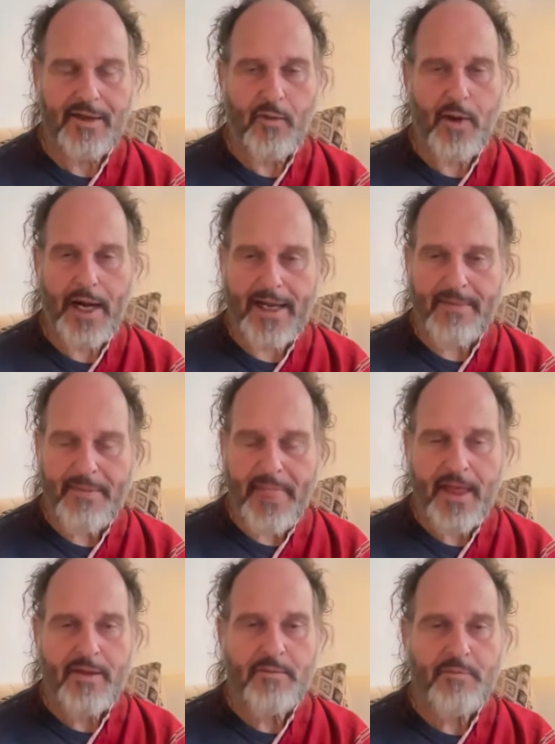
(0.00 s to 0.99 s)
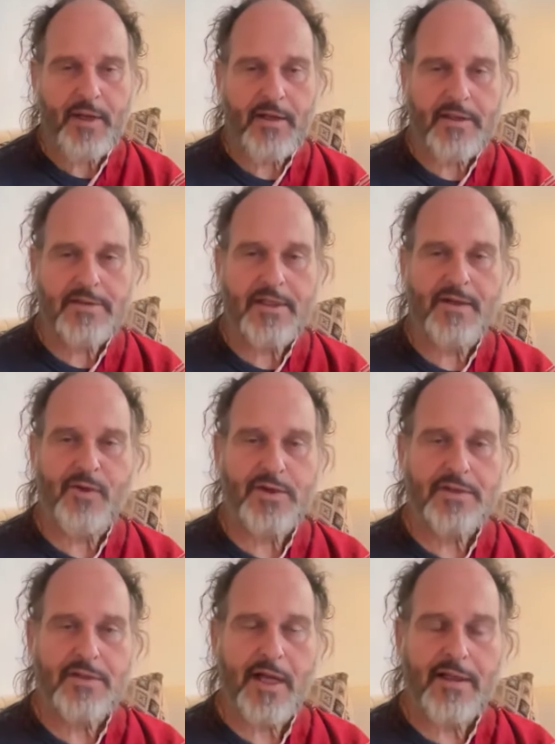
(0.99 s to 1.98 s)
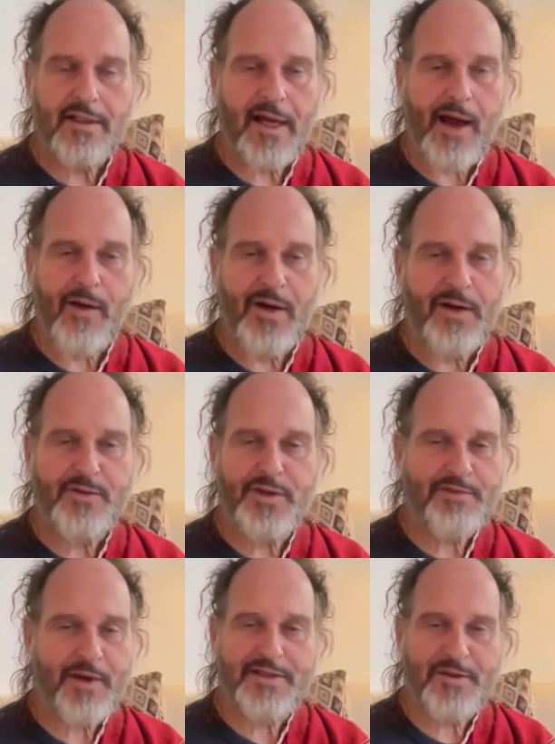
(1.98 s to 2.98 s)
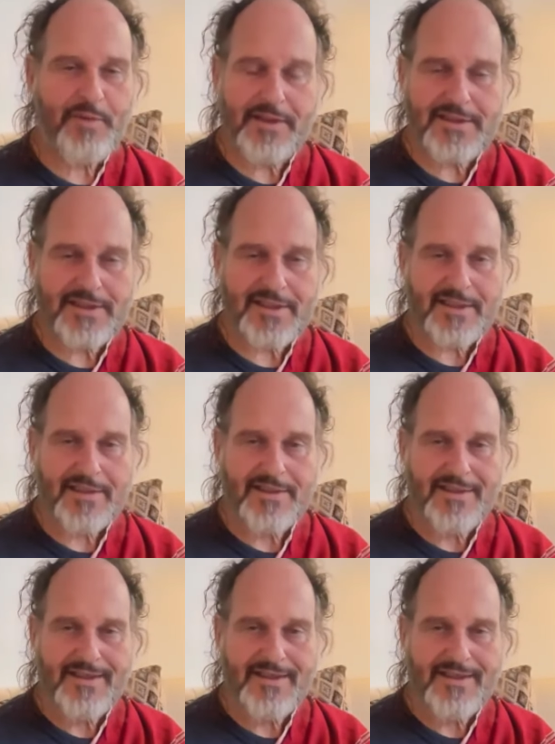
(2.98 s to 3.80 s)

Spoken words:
Why? Because it was not our responsibility.